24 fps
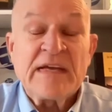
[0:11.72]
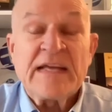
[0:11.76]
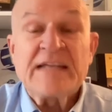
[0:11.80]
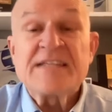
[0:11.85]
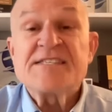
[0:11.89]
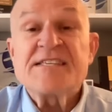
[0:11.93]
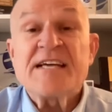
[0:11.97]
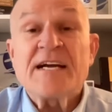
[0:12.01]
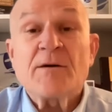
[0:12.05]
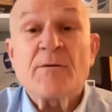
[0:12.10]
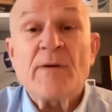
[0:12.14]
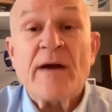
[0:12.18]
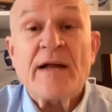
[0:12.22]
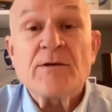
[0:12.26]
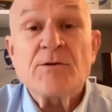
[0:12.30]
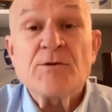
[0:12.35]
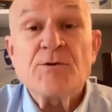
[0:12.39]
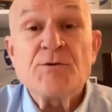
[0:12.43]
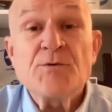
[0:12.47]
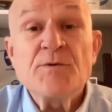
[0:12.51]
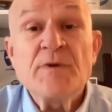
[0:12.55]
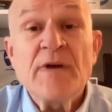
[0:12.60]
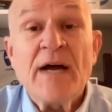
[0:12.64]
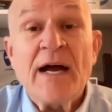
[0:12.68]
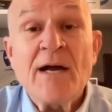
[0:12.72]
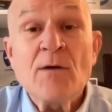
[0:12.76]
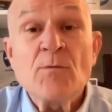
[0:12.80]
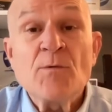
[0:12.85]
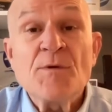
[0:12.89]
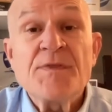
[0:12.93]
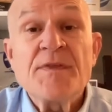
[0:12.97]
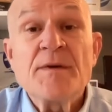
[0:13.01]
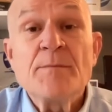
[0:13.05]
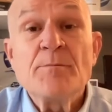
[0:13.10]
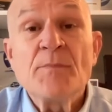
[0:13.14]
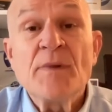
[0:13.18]
It's that gratitude guy
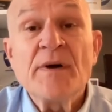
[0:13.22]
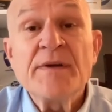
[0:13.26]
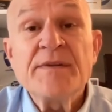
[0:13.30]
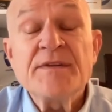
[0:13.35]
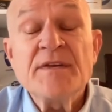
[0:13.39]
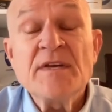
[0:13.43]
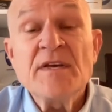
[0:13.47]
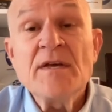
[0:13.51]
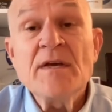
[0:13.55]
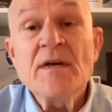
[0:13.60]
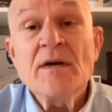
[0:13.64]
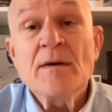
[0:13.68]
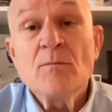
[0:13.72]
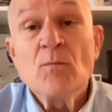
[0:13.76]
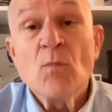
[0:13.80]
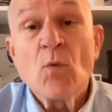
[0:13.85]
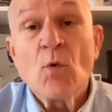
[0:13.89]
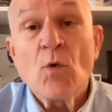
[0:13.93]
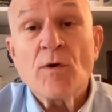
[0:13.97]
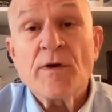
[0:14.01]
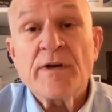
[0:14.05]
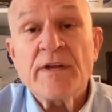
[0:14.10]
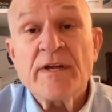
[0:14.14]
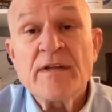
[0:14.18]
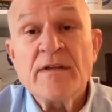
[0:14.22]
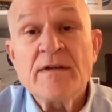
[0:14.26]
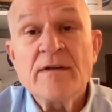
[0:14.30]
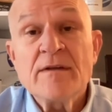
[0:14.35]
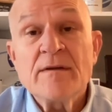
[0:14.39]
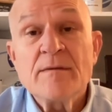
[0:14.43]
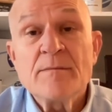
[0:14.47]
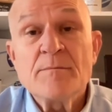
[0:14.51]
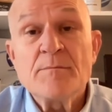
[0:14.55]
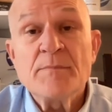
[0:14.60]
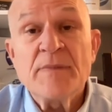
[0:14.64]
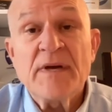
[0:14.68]
with the Monday morning
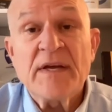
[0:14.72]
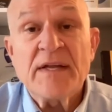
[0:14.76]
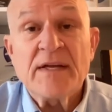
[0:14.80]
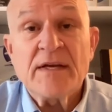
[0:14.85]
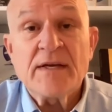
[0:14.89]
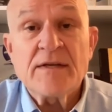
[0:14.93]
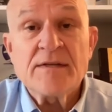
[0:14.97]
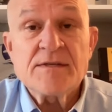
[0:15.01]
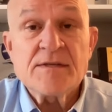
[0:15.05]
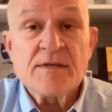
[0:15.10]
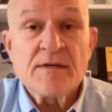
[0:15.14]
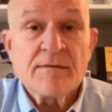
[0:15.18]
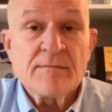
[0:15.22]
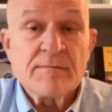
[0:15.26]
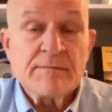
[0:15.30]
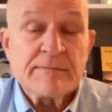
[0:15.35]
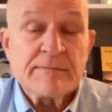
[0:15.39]
minute.